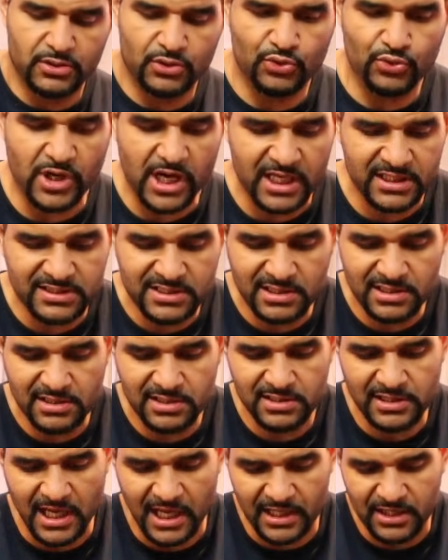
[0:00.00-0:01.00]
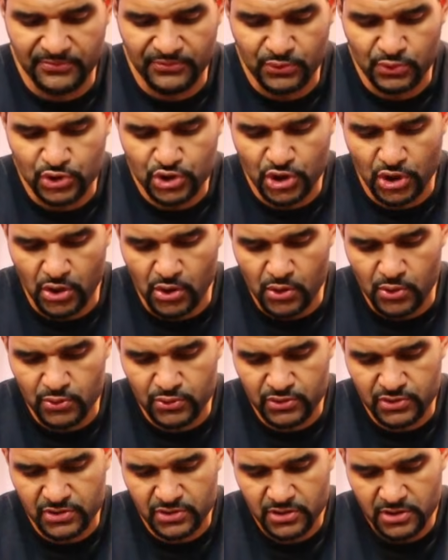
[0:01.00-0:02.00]
Granted that if you
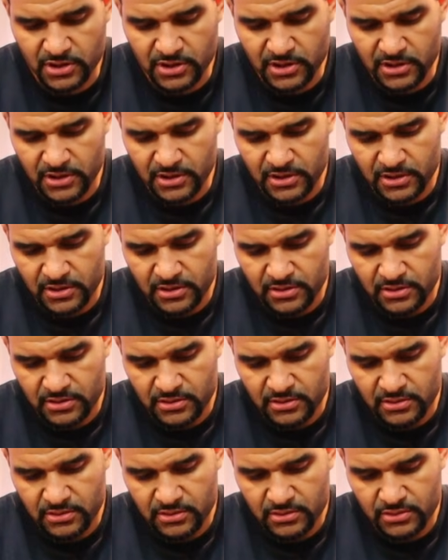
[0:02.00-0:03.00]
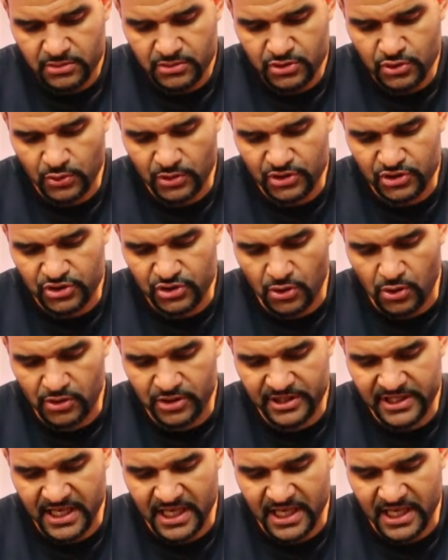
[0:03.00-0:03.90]
chose To install a